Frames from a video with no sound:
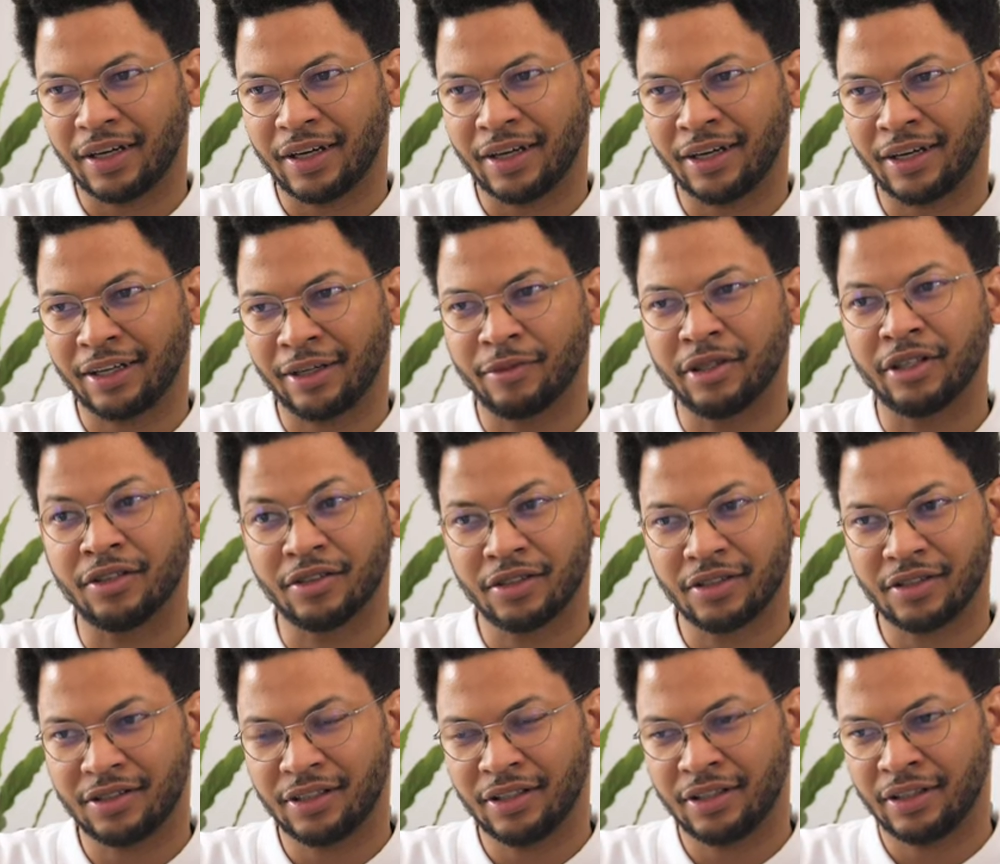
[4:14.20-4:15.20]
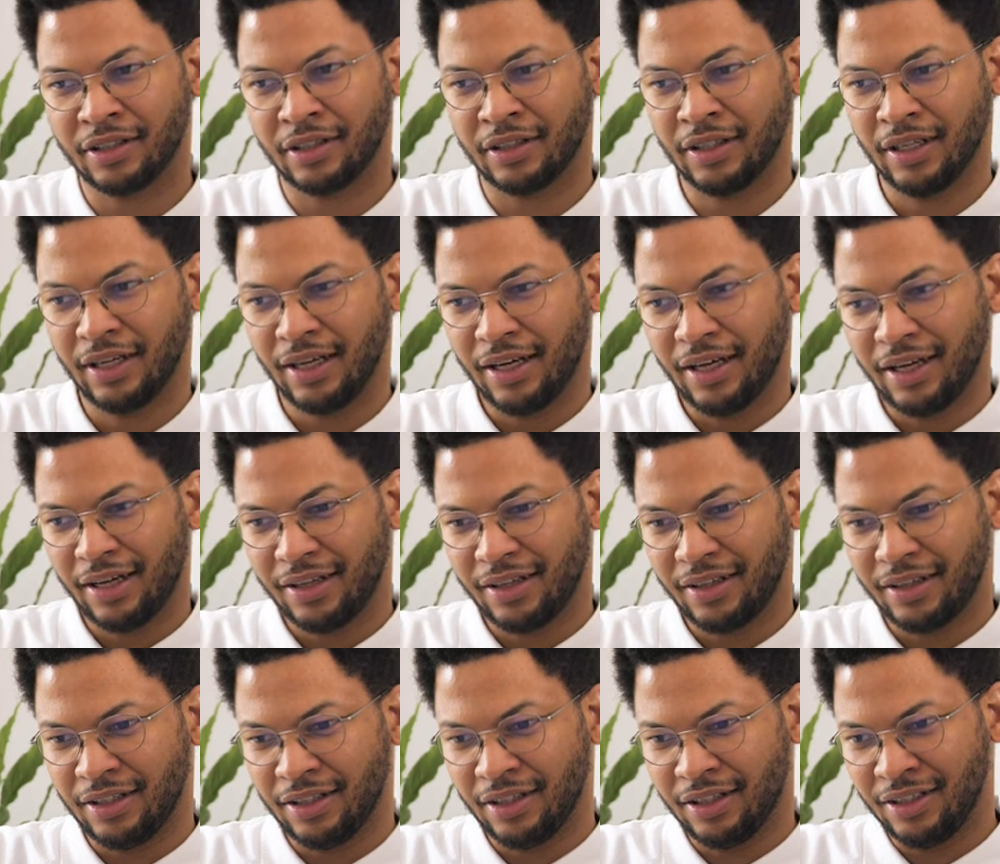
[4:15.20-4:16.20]
And I'm interested in
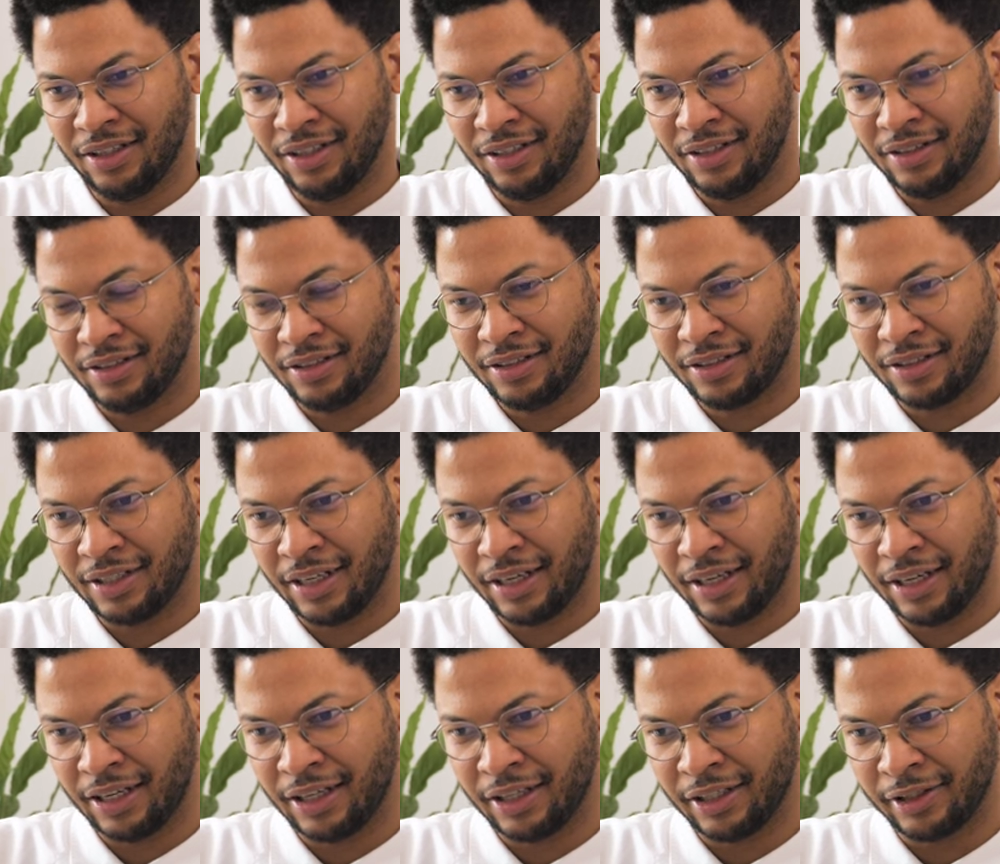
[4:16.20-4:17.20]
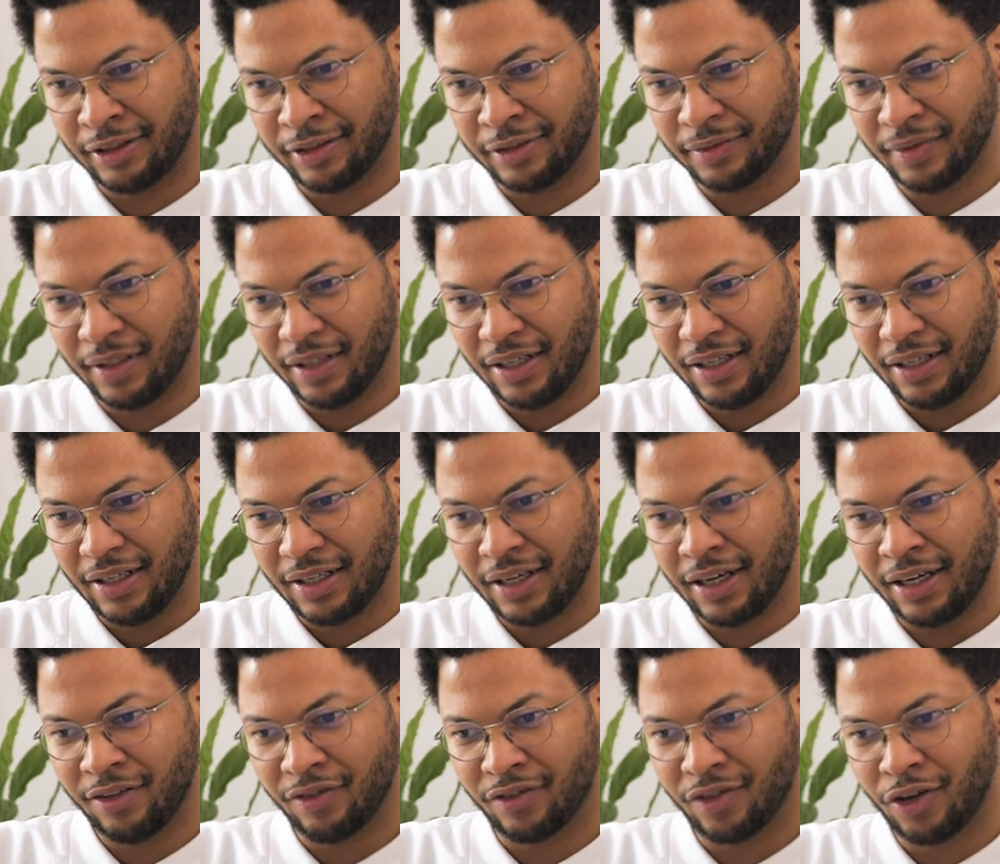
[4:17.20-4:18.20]
these
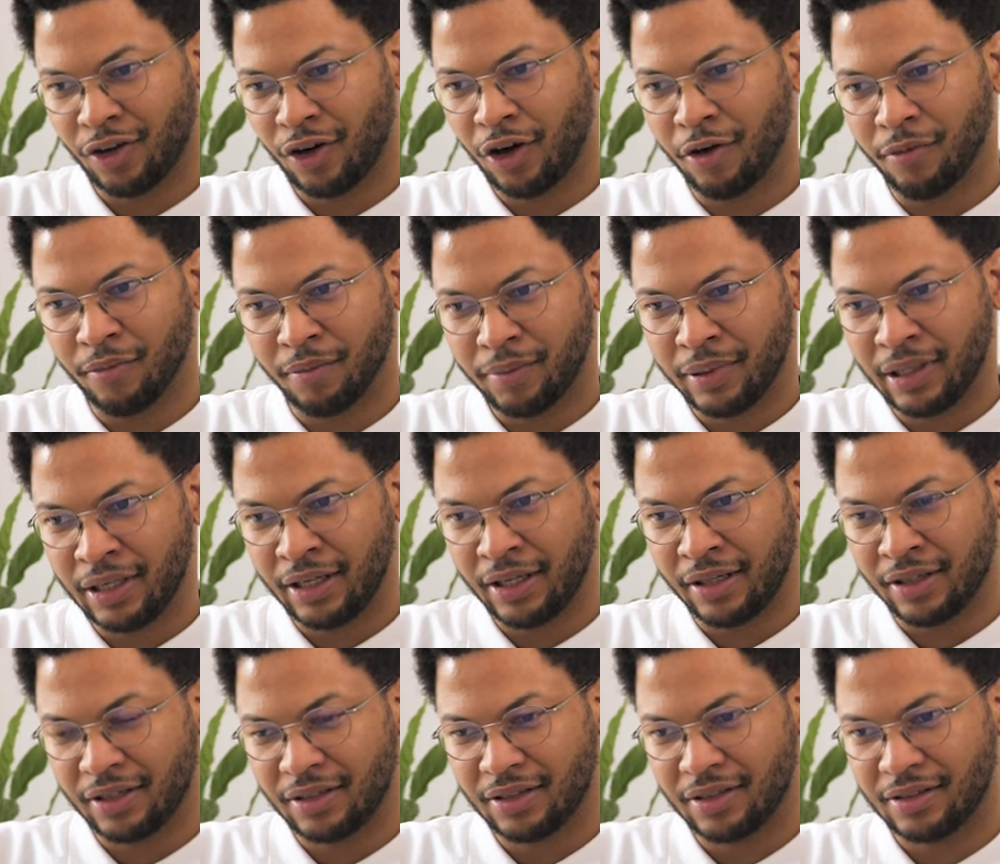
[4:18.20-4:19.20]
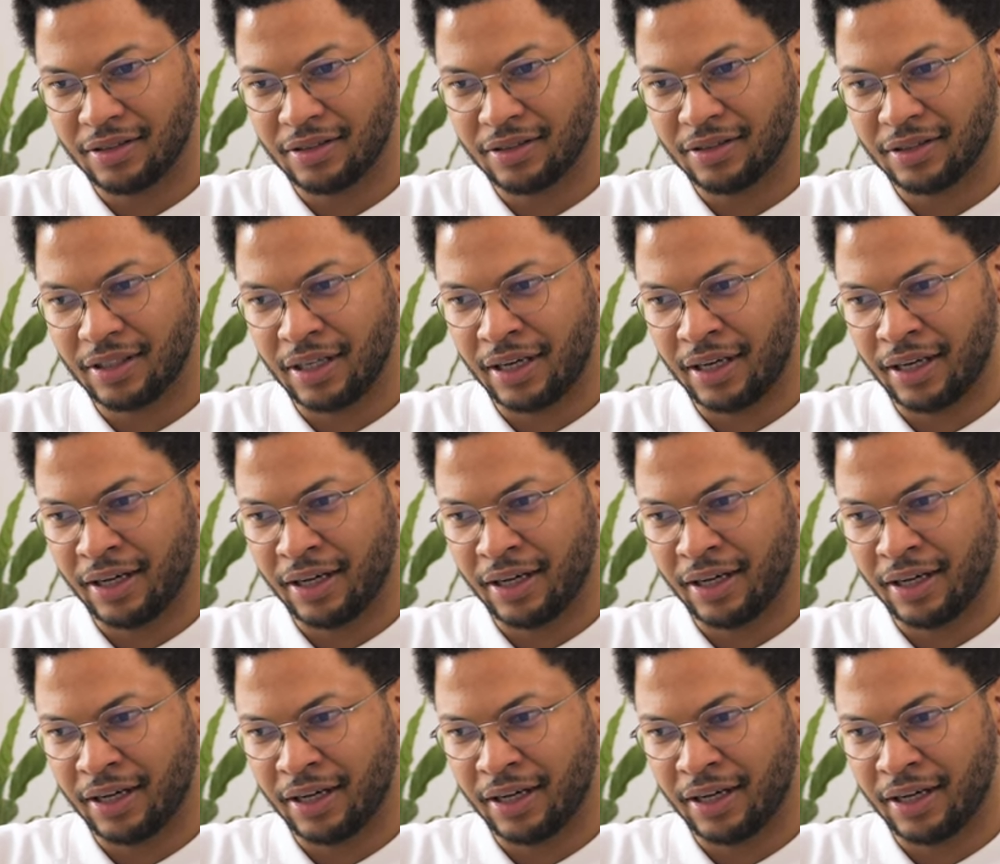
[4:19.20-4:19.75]
kind of complex